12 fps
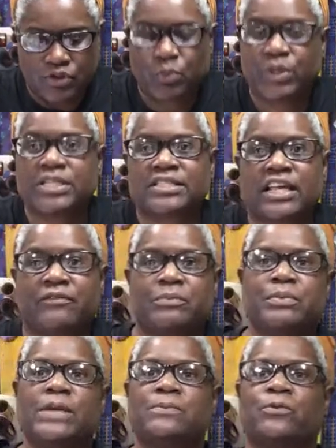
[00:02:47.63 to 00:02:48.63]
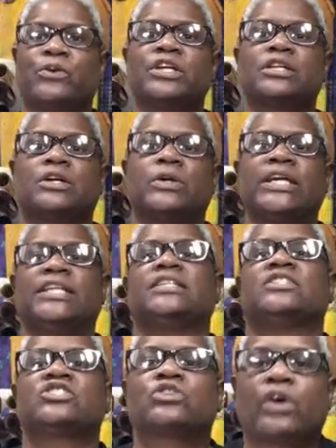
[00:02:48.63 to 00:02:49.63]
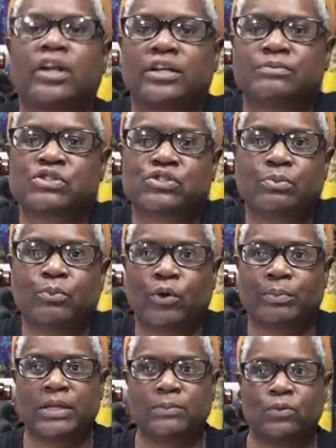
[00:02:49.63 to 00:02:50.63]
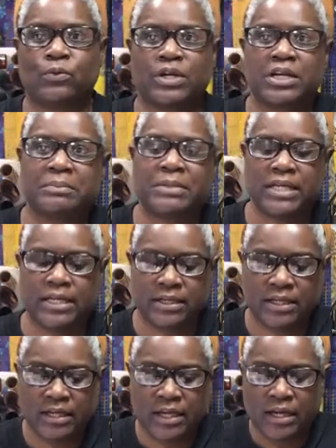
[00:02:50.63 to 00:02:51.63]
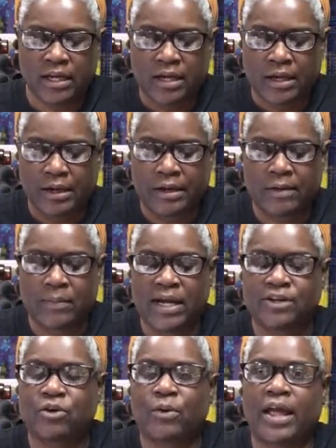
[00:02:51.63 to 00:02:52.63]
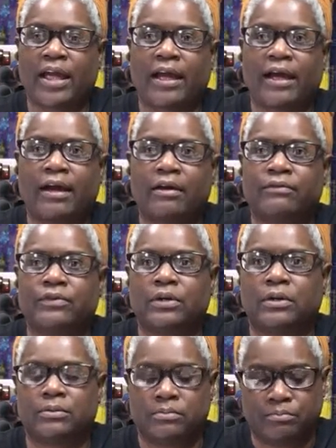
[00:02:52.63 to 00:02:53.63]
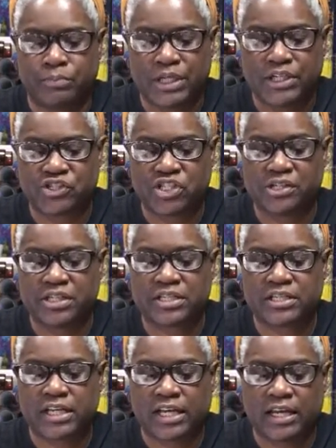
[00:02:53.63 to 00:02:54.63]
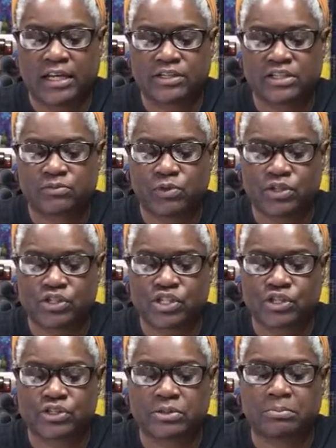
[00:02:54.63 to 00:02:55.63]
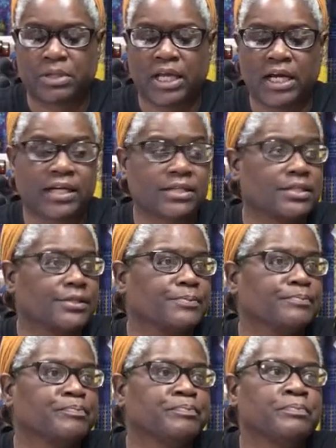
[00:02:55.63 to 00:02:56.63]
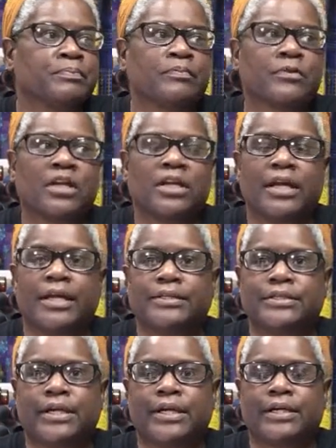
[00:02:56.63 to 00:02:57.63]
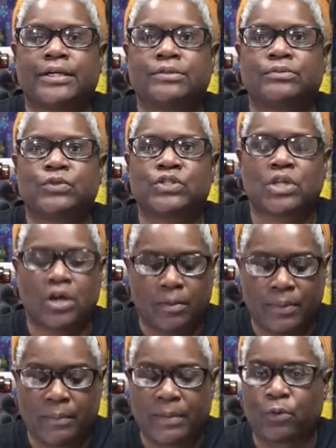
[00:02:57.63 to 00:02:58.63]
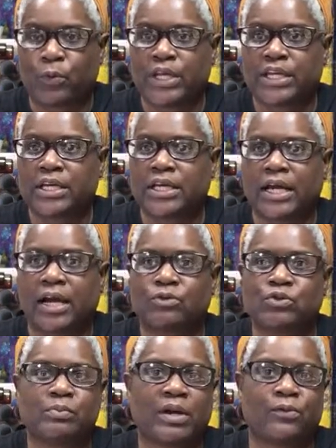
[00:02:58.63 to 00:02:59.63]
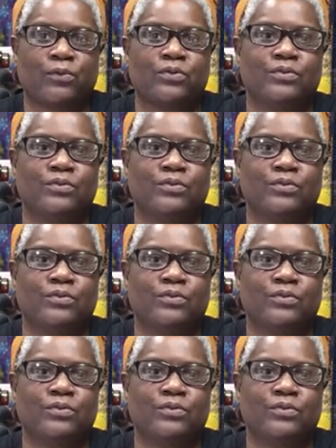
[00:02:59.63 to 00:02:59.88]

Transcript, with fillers: 27 people. We're going to go ahead and get started. I'm sure more people will come in. Um, I don't have a big agenda today. I just want to share some blocks. And uh, we'll talk about my week. I'll do my